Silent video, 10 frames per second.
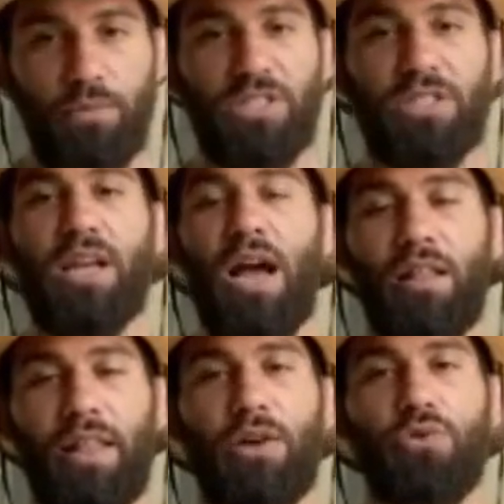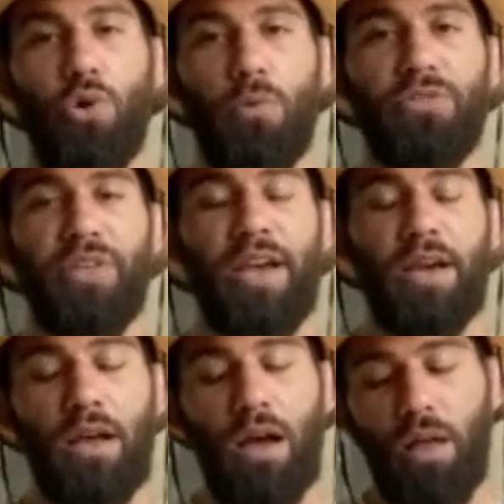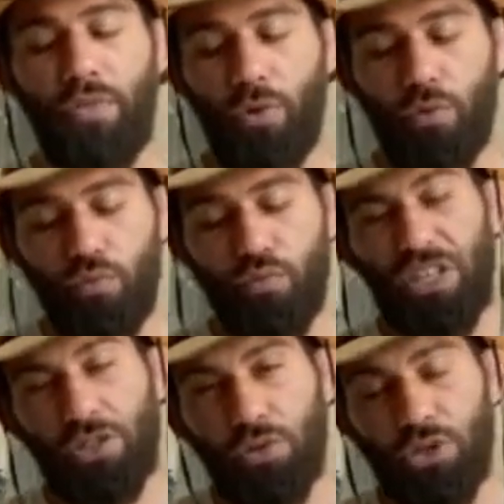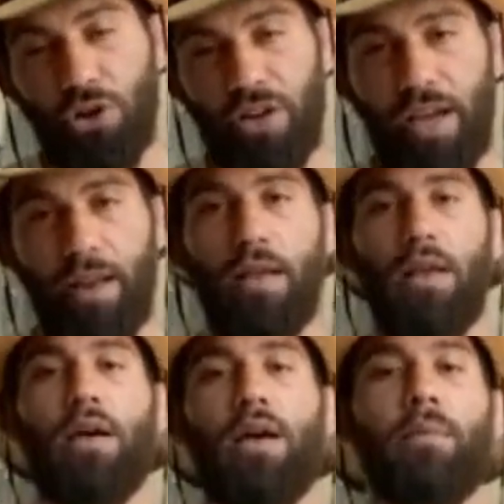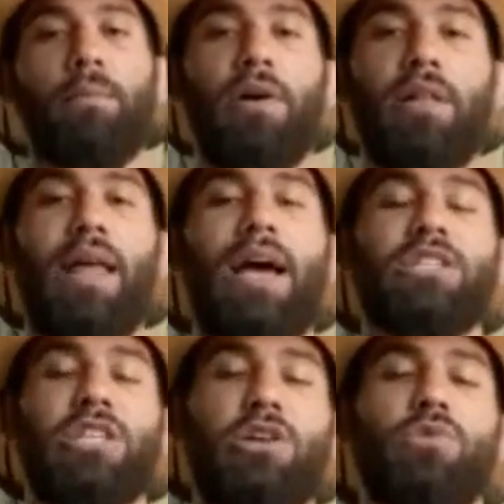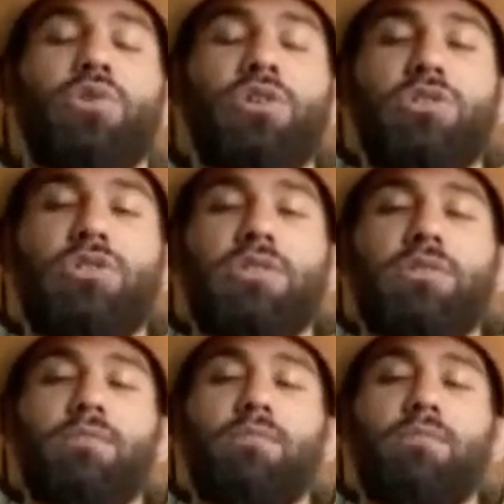which is kind of like a normal thing on the regional circuit. But last year was